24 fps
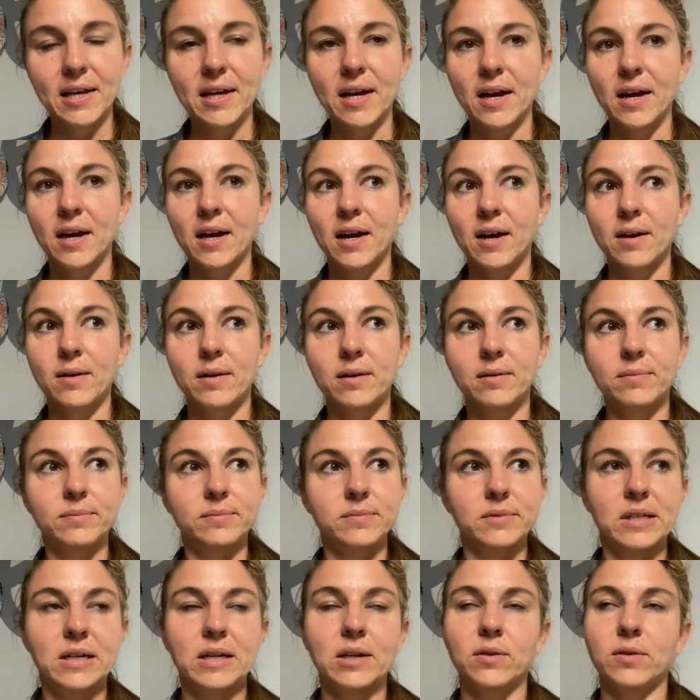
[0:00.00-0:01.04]

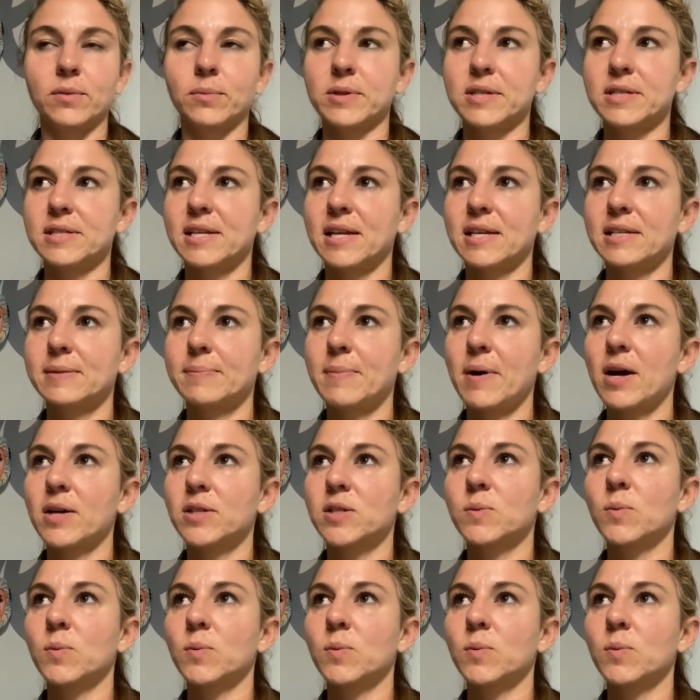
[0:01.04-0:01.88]
I don't want to say spots.